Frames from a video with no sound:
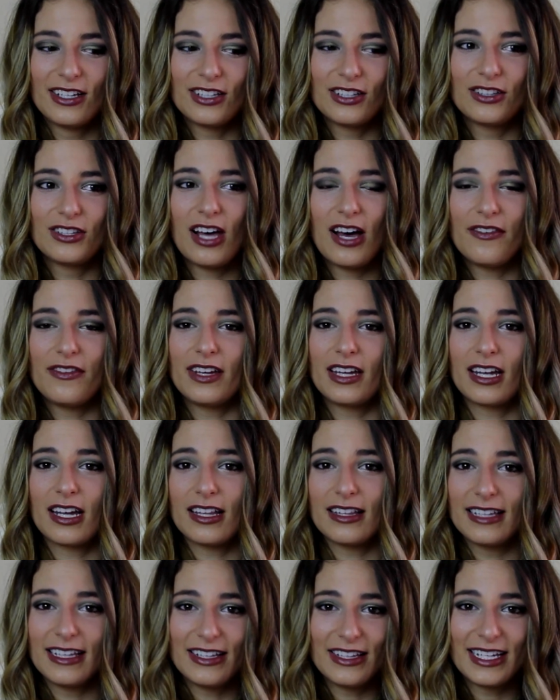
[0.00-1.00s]
loving
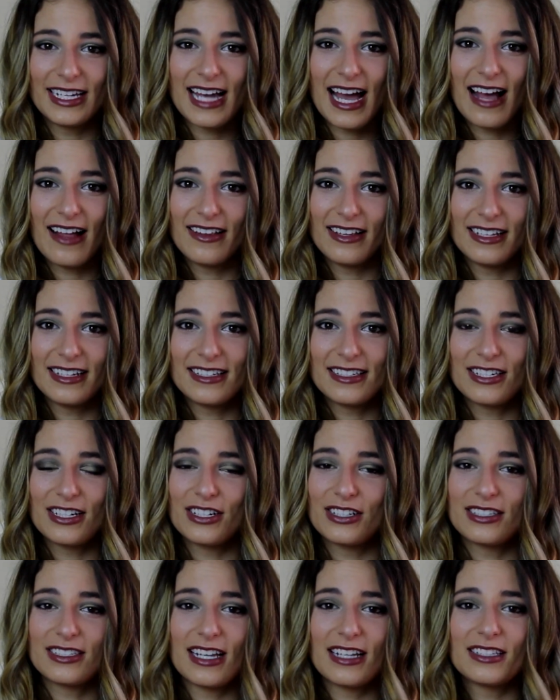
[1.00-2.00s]
Lily Collins,
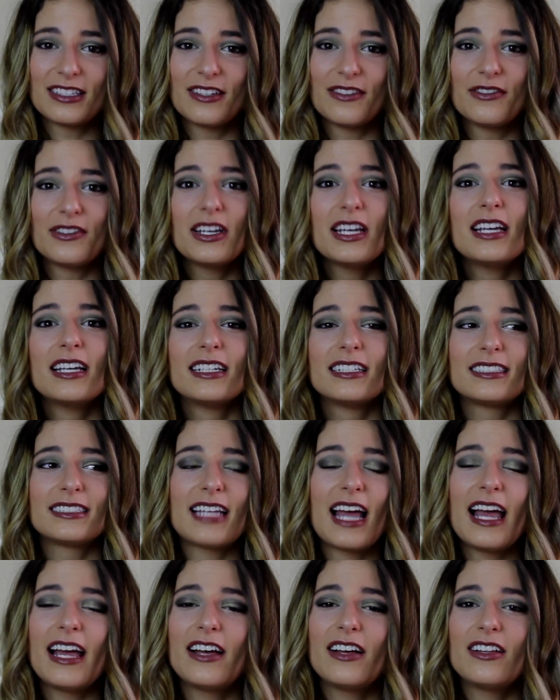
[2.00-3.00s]
her sense of
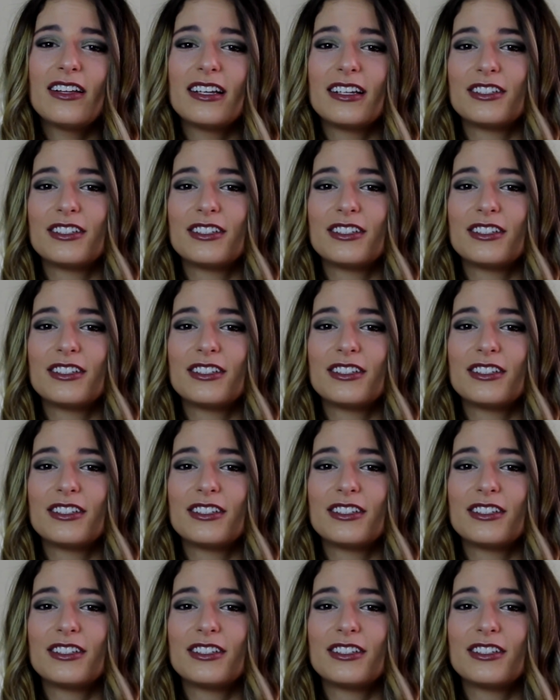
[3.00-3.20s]
style,